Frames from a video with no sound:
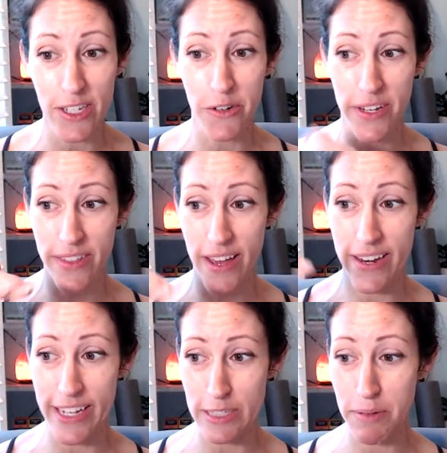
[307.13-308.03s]
So we're in that
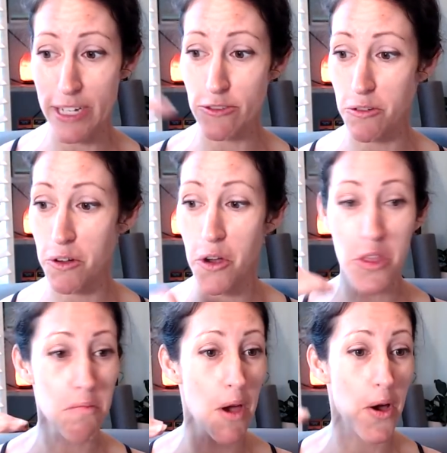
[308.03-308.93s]
exponential
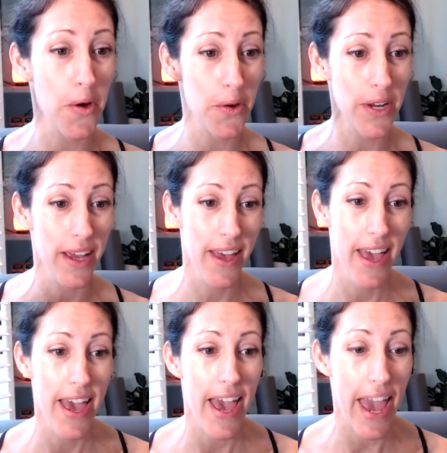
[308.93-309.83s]
growth mode,
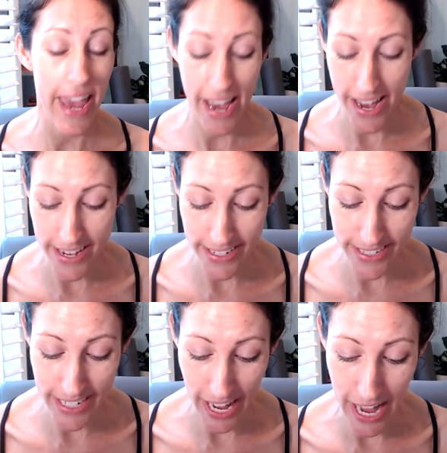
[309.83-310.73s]

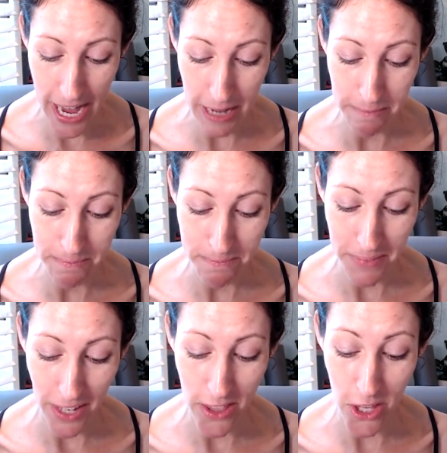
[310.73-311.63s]
and um,
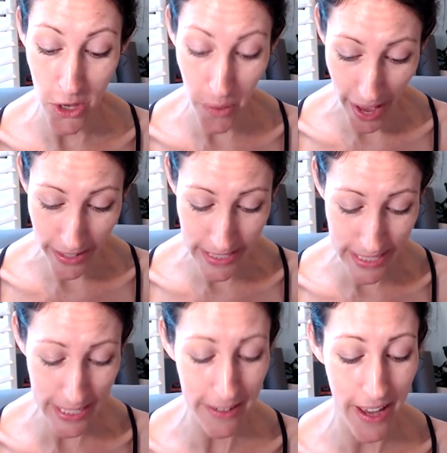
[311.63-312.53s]
the
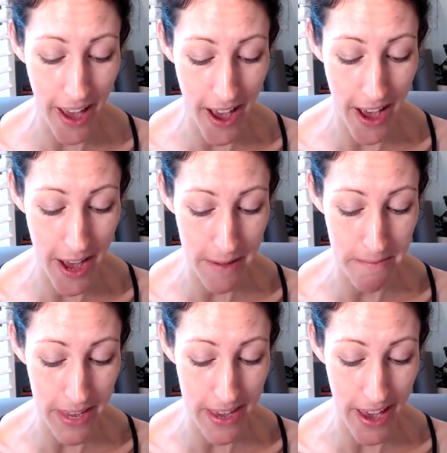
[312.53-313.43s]
US, um,
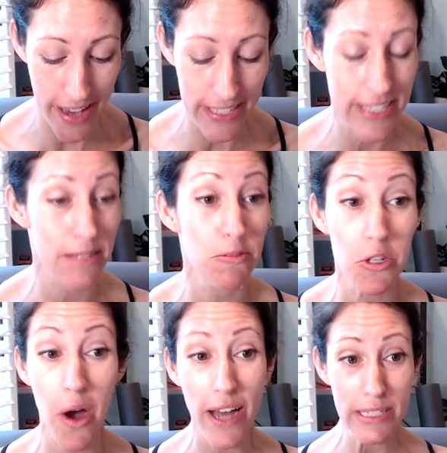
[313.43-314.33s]
it has some new
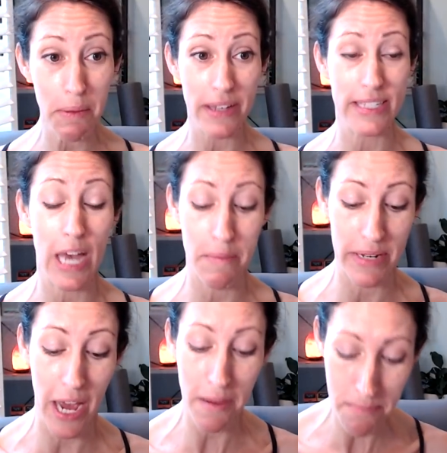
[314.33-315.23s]
hotspots coming
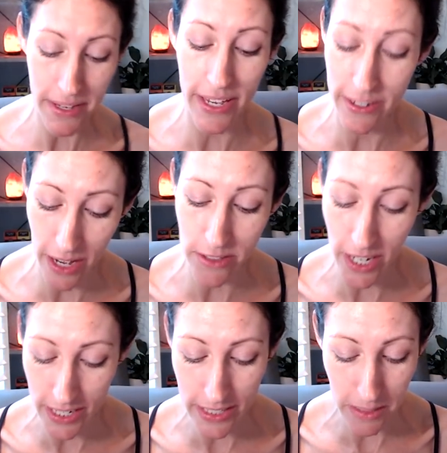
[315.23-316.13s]
up, and I'll
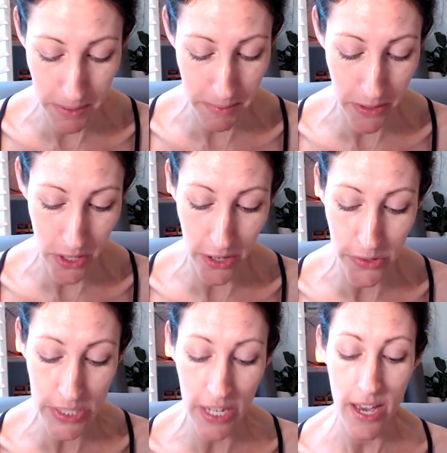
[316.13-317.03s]
talk a little bit about
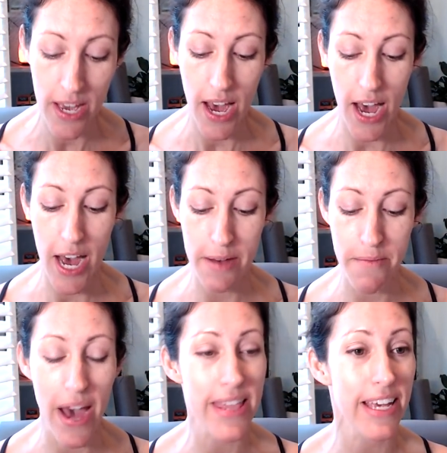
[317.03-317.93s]
those. Um,
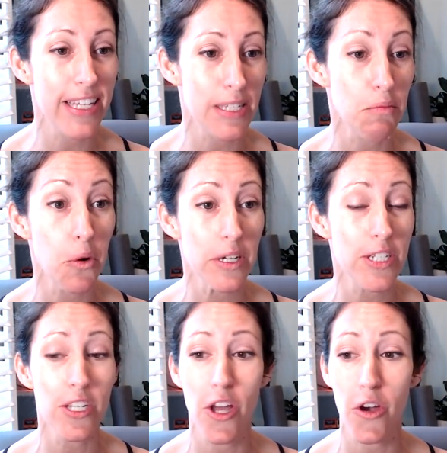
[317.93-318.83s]
I think it's important
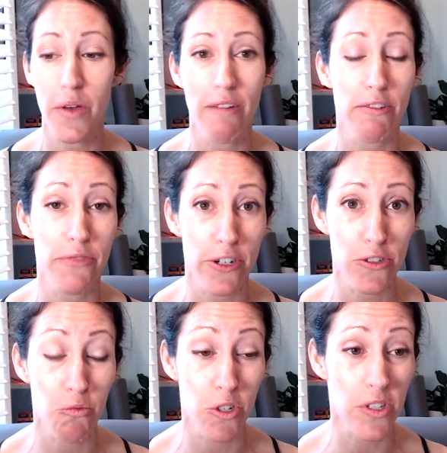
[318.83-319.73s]
to note we have our first
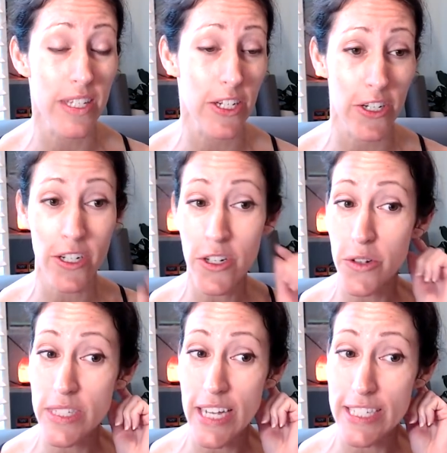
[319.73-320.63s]
world leader who
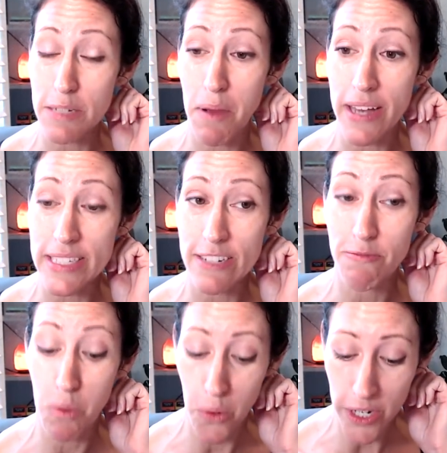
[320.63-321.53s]
has tested positive,
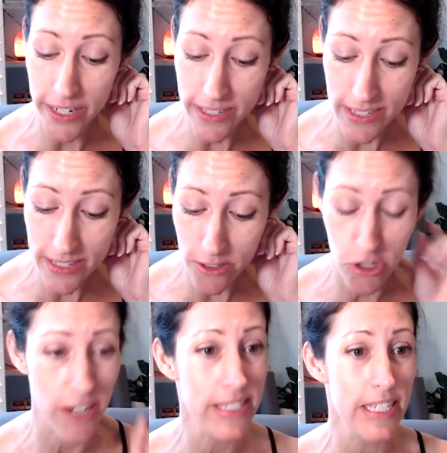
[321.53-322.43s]
Boris
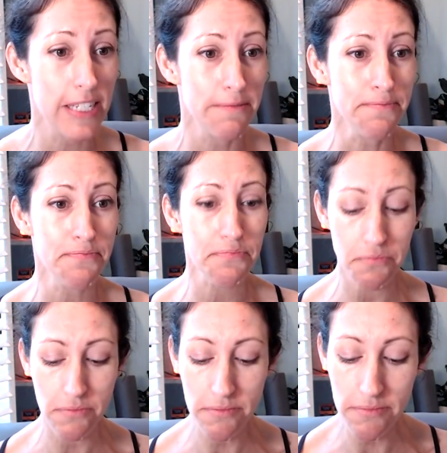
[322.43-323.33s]
Johnson.
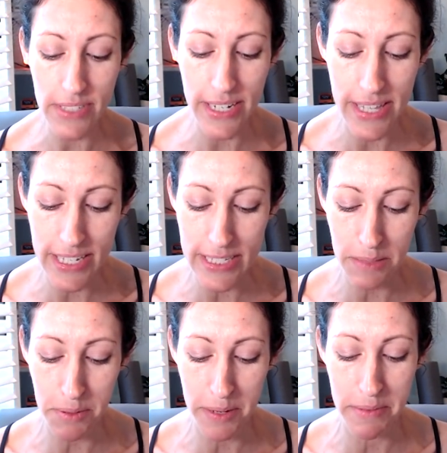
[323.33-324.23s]
I think he's the
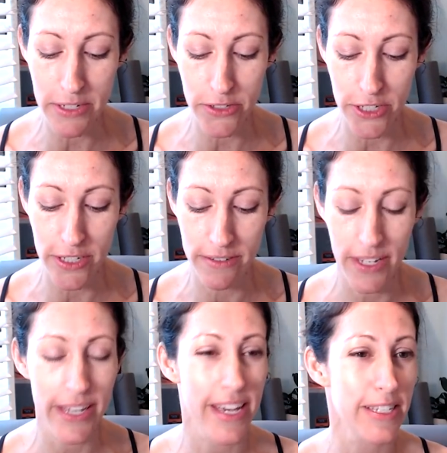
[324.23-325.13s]
prime minister.
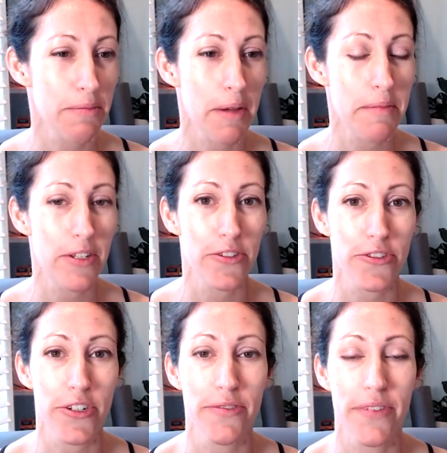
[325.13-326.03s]
Yeah, he's the prime
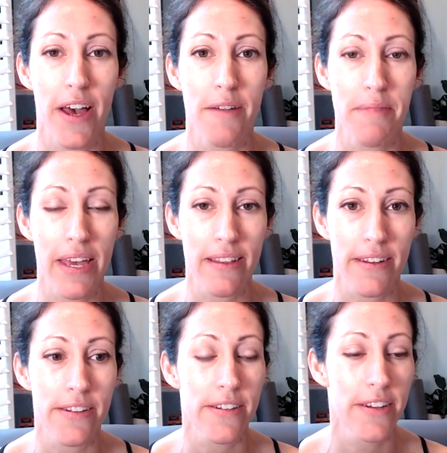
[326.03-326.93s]
minister of um,
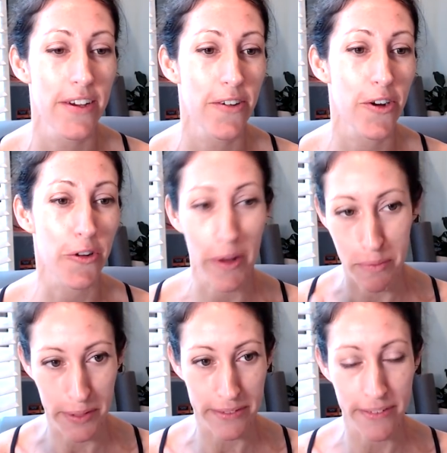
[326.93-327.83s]
England or Great
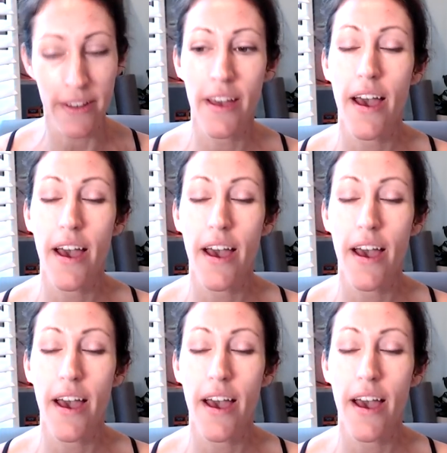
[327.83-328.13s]
Britain.